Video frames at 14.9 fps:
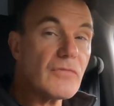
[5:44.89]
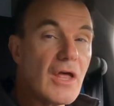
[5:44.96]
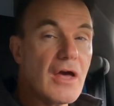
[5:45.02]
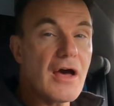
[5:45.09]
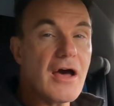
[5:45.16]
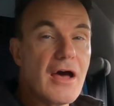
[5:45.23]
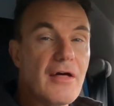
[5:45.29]

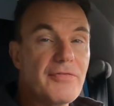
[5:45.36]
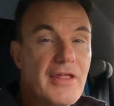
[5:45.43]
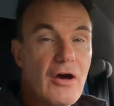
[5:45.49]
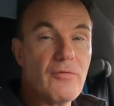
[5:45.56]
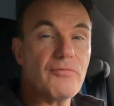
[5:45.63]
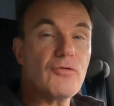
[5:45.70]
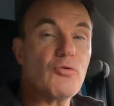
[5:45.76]

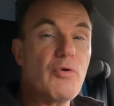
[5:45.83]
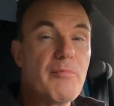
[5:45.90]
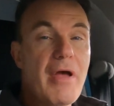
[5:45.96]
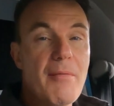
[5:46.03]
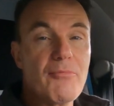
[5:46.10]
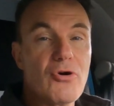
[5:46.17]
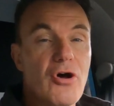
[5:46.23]
Now
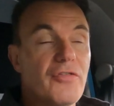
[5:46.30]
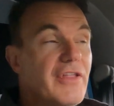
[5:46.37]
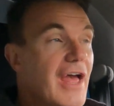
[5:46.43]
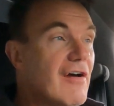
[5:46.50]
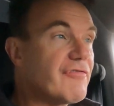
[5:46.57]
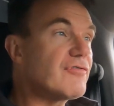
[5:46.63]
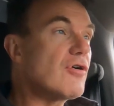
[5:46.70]
remember, on
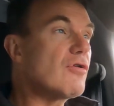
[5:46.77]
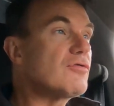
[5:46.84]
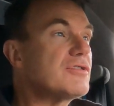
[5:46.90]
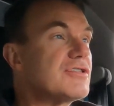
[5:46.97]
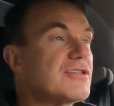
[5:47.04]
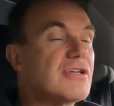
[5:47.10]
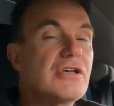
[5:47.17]
the F
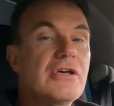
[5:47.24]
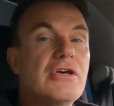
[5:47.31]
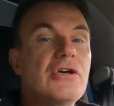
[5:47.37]
roads